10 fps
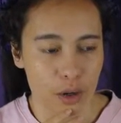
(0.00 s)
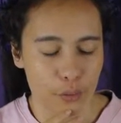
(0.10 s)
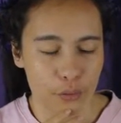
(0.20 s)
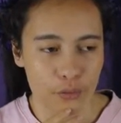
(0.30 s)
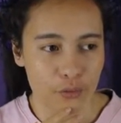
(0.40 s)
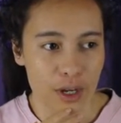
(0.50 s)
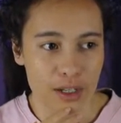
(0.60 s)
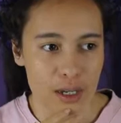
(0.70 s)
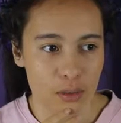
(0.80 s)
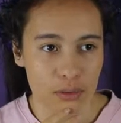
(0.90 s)

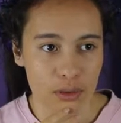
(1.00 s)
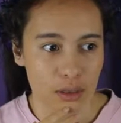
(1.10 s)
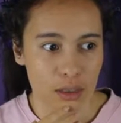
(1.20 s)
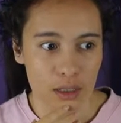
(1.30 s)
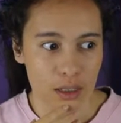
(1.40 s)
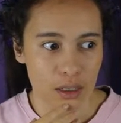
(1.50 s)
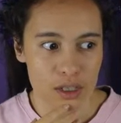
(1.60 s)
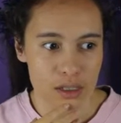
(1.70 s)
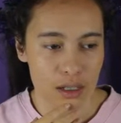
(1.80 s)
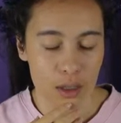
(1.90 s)
fucking
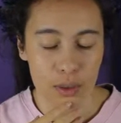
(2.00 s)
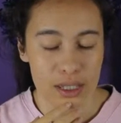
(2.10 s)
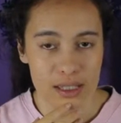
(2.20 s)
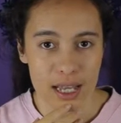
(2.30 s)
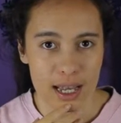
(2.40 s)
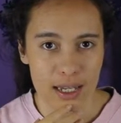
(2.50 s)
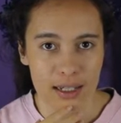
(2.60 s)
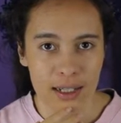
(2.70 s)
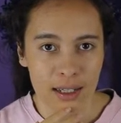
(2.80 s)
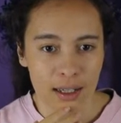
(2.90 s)
insane.